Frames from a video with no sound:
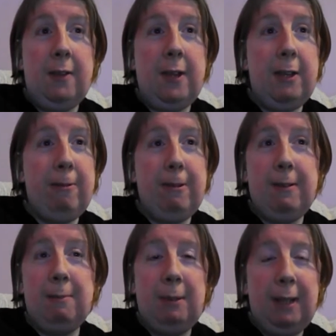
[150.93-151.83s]
There is
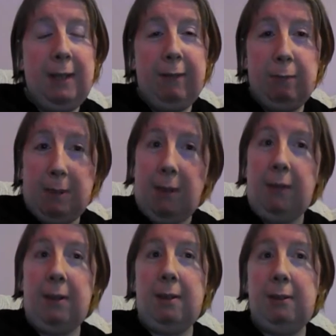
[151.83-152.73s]
a belief about
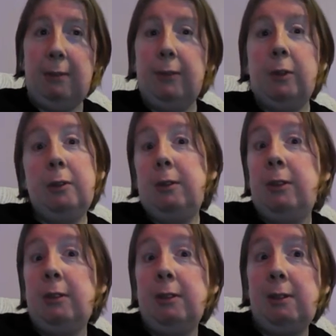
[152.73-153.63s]
this stuff called
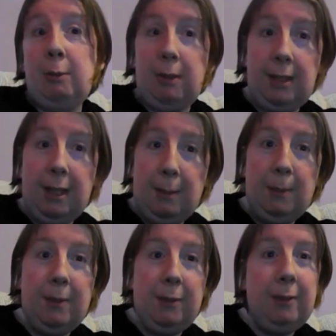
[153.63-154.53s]
Dust with a
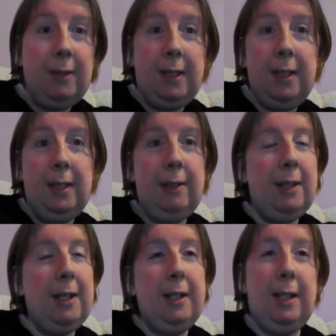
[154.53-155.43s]
capital D
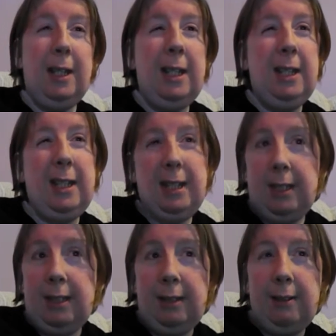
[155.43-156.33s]
that it
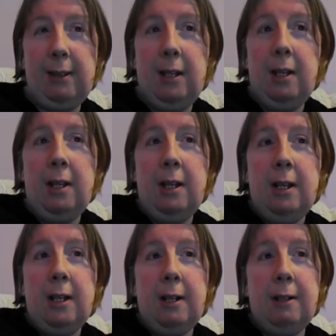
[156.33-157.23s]
is
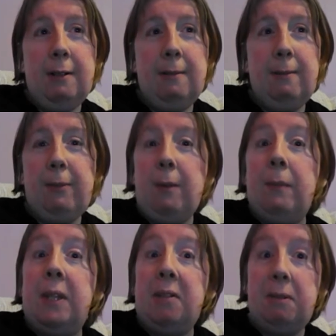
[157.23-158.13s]

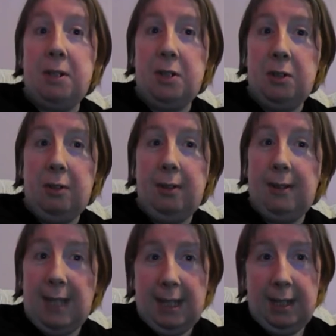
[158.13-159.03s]
from the original
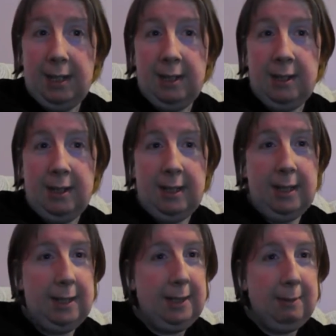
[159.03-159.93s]
sin
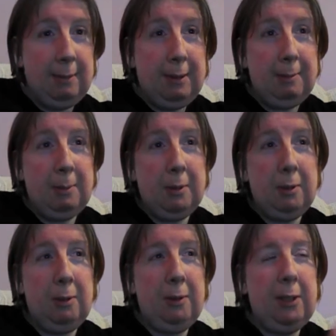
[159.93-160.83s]
in the
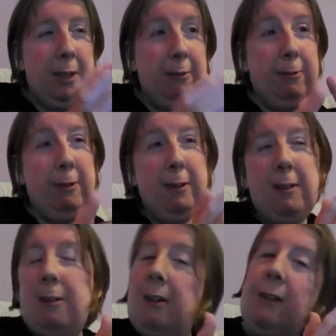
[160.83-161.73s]
Bible. It is
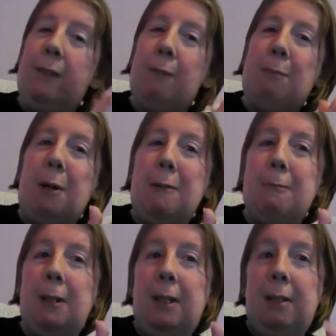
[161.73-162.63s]
kind of a
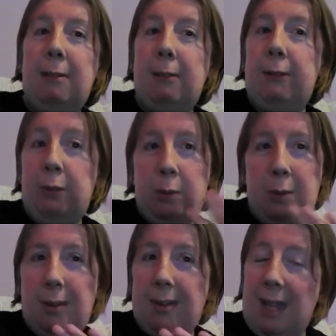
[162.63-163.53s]
Bible-y stuff
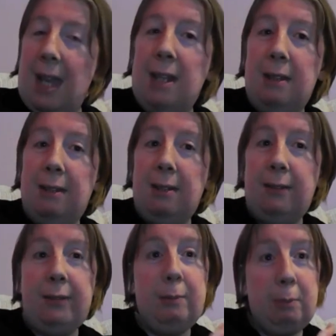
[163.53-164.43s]
towards the end
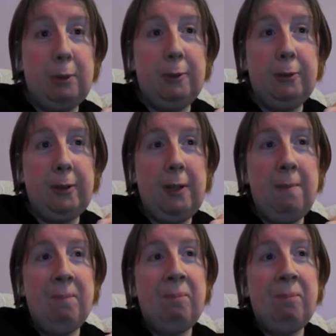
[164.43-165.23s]
of the book,